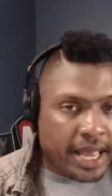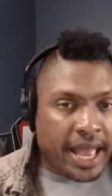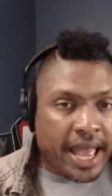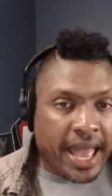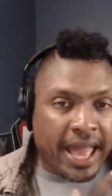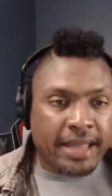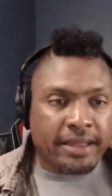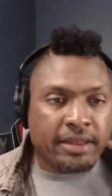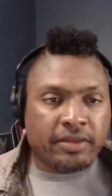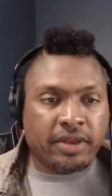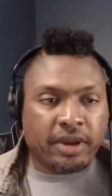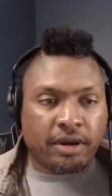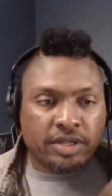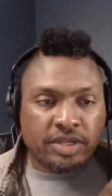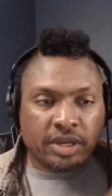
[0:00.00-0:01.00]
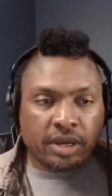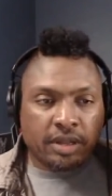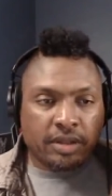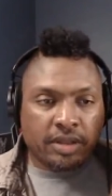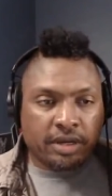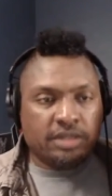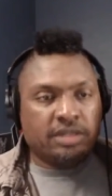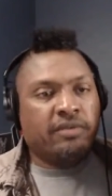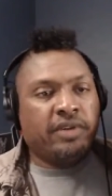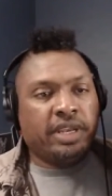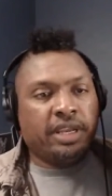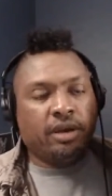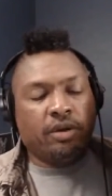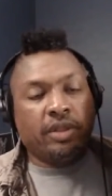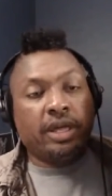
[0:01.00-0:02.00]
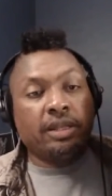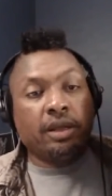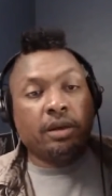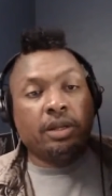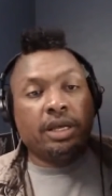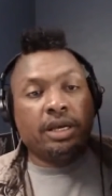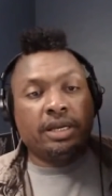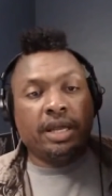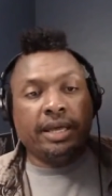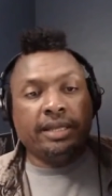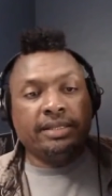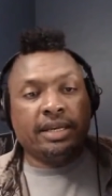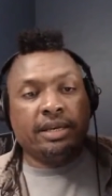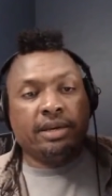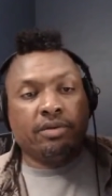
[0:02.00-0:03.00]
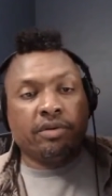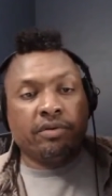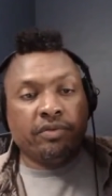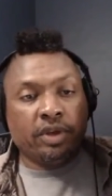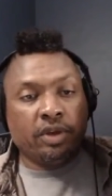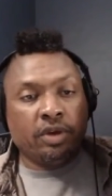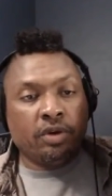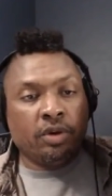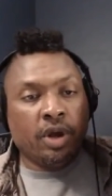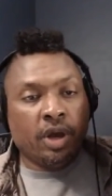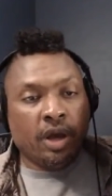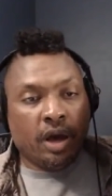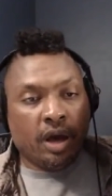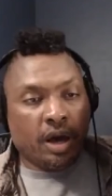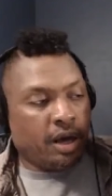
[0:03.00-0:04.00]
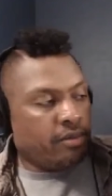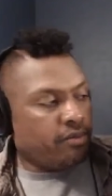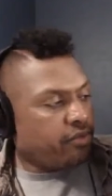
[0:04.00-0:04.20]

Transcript: and there's a there's a video that lola and i did a review um,